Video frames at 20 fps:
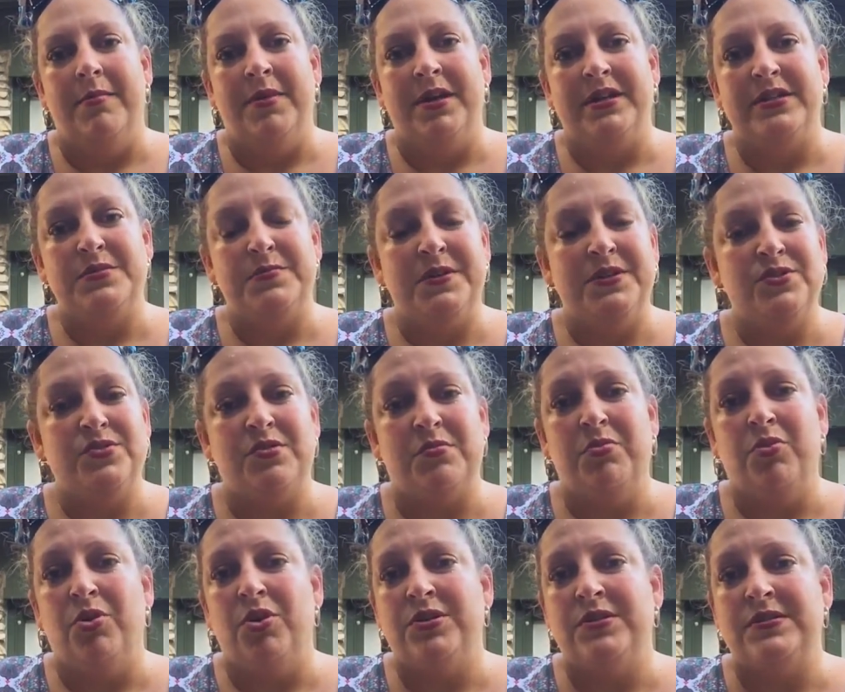expense
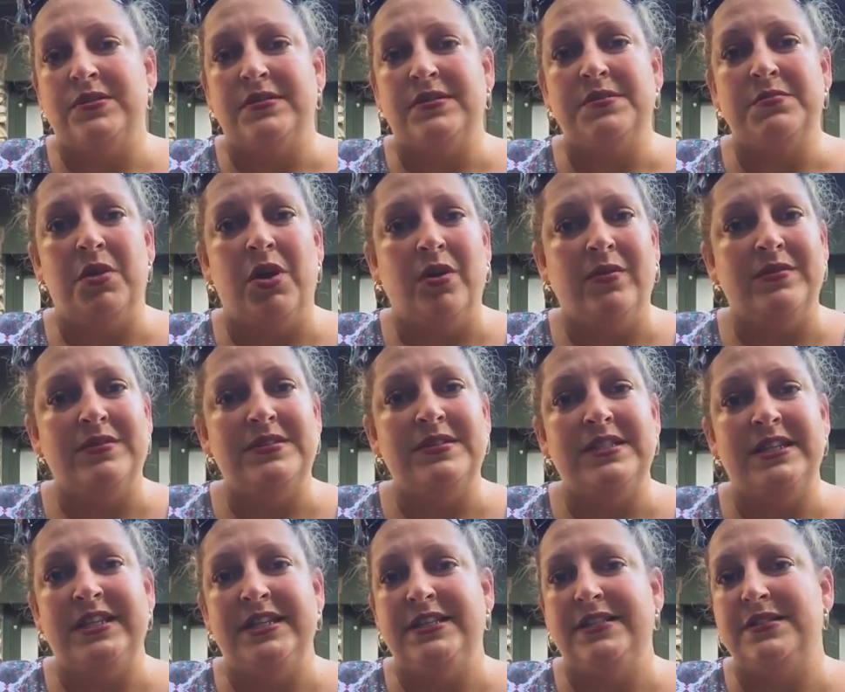reports and smart
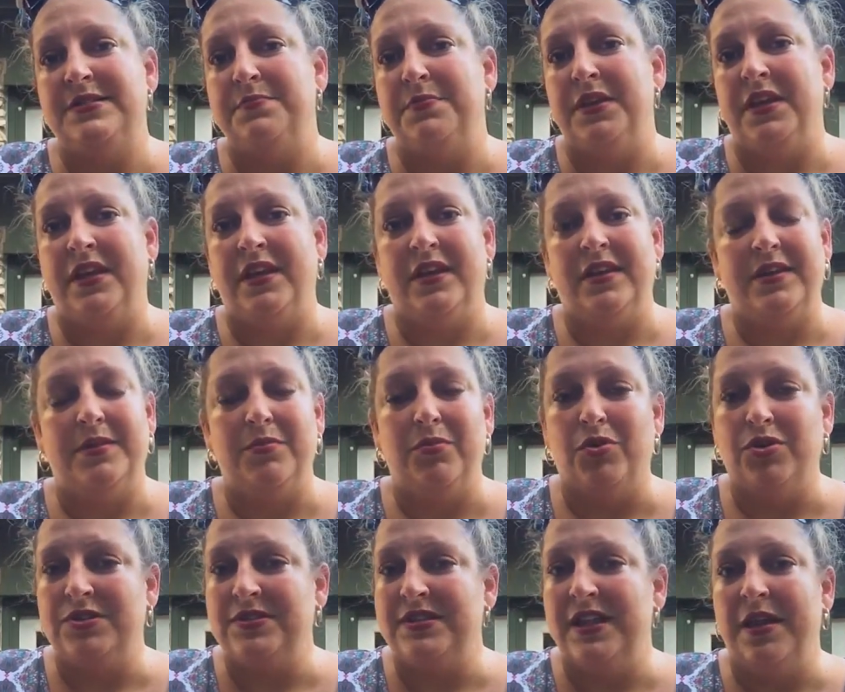receipts being a
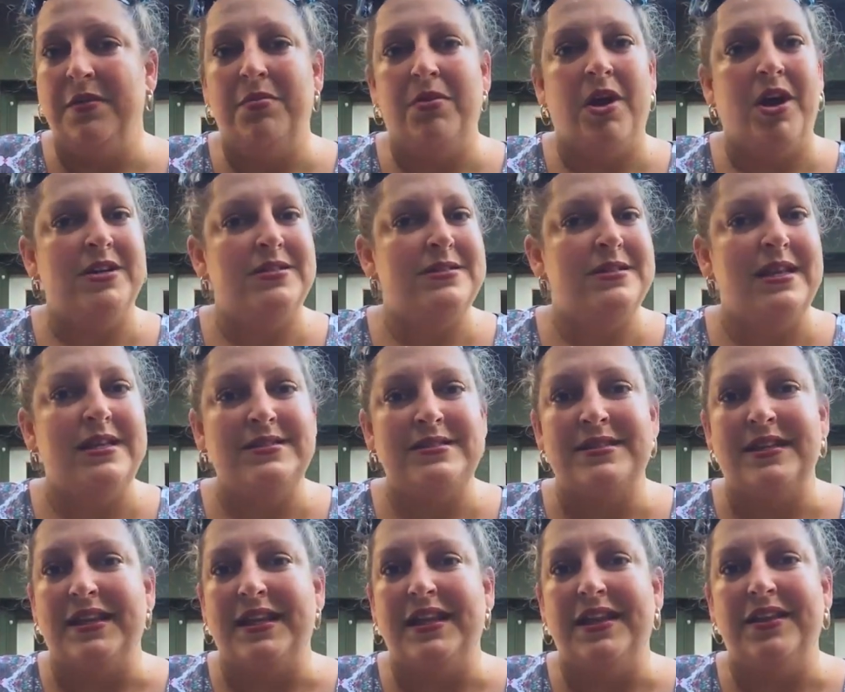more set process
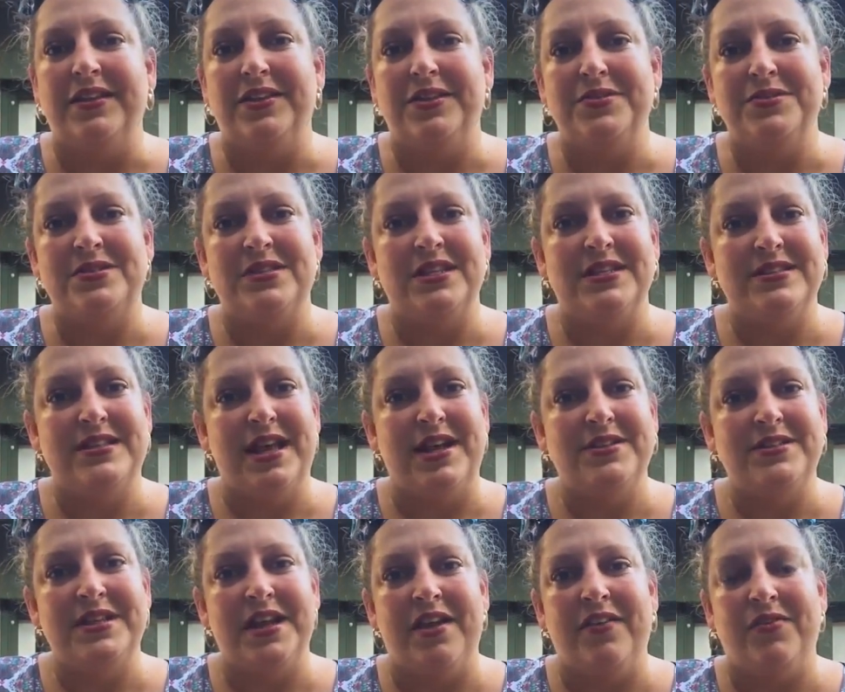and getting those things out
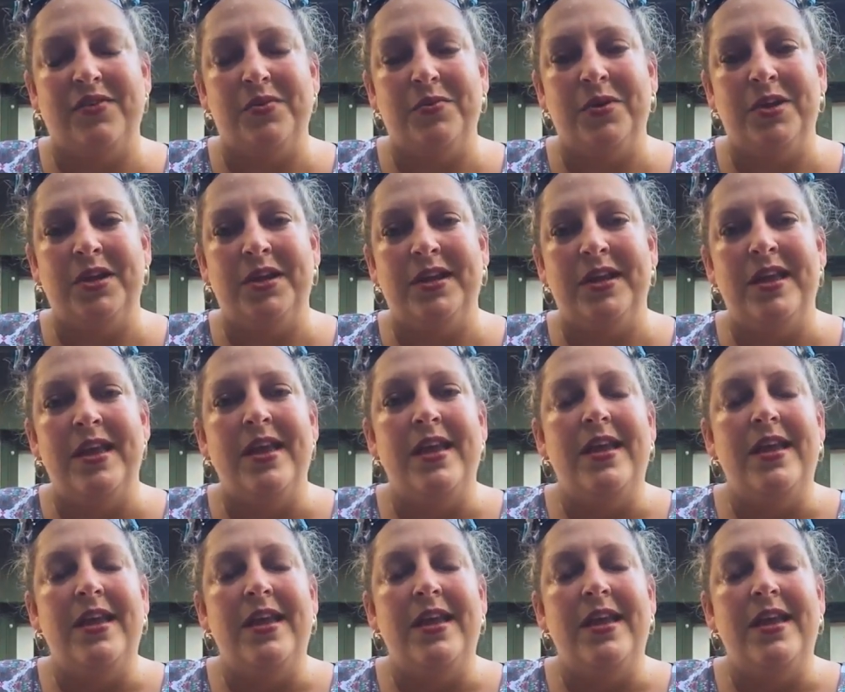to everyone.